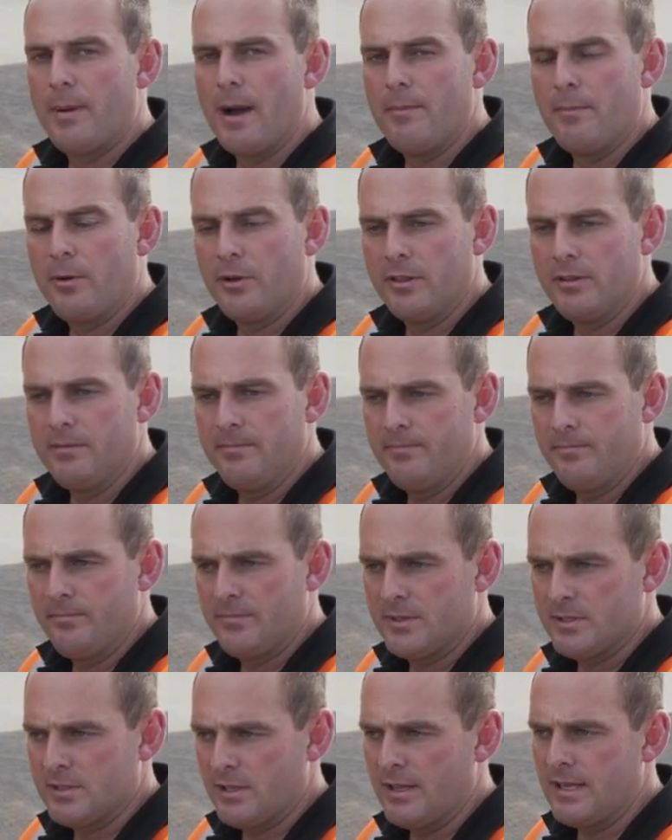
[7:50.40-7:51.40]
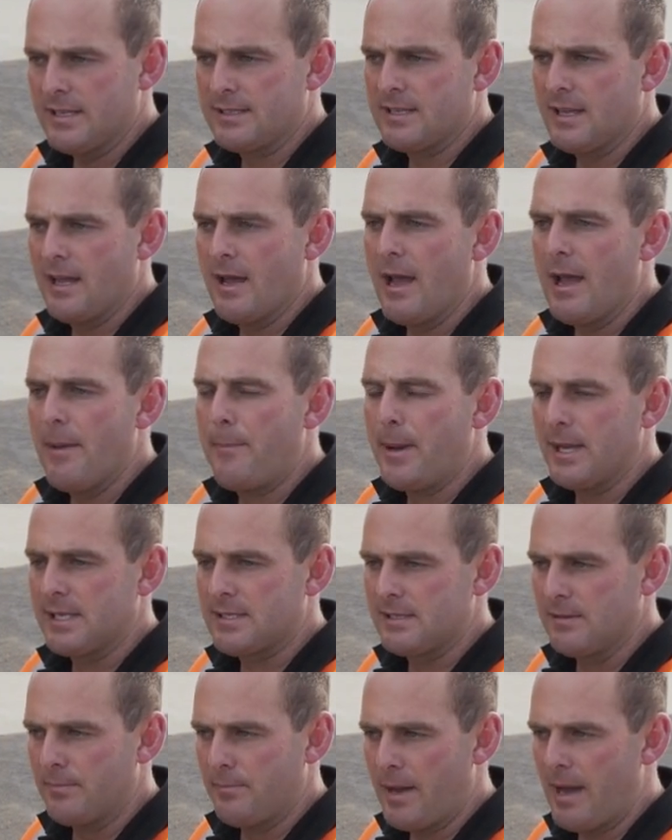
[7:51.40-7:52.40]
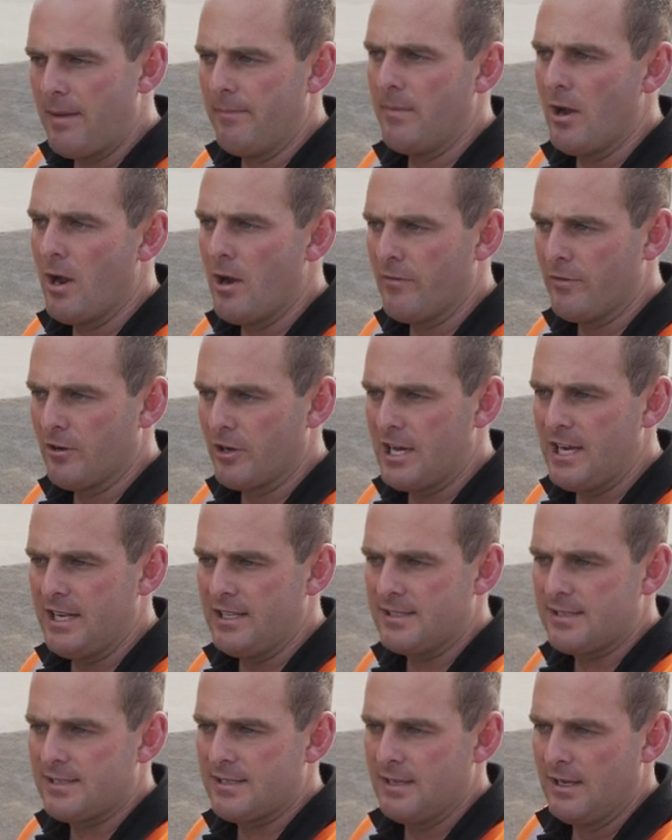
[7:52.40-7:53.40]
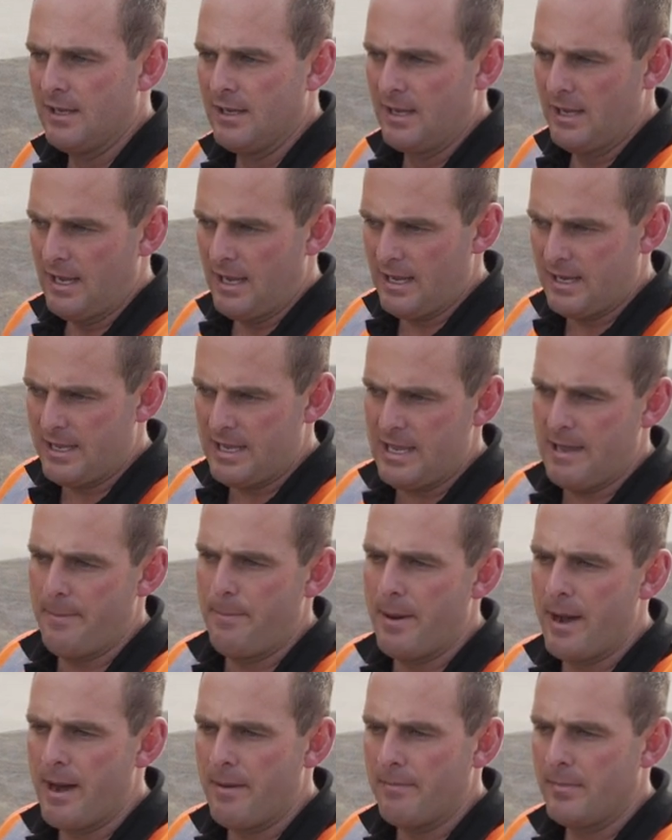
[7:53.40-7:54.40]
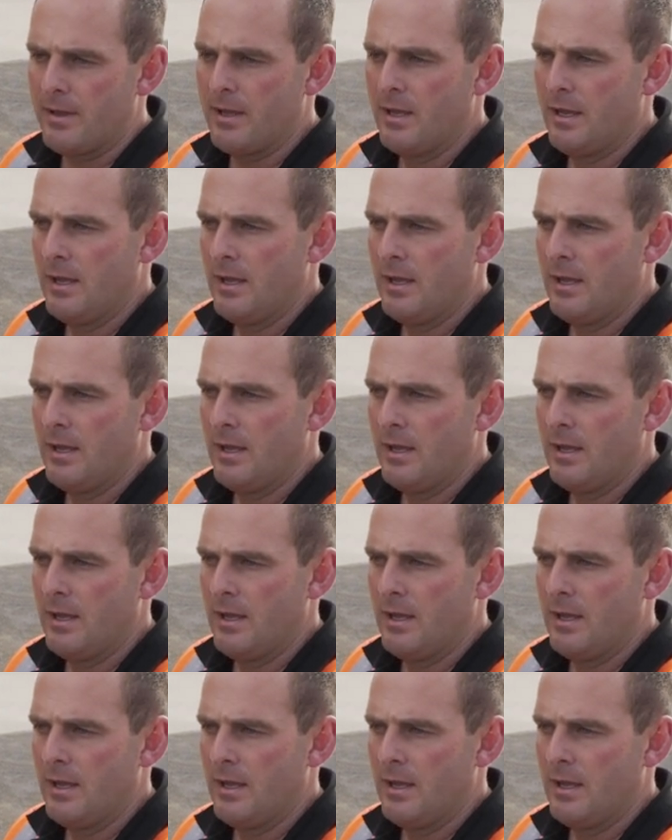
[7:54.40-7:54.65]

pump on them. So that's a, a piston pump over against a gear pump.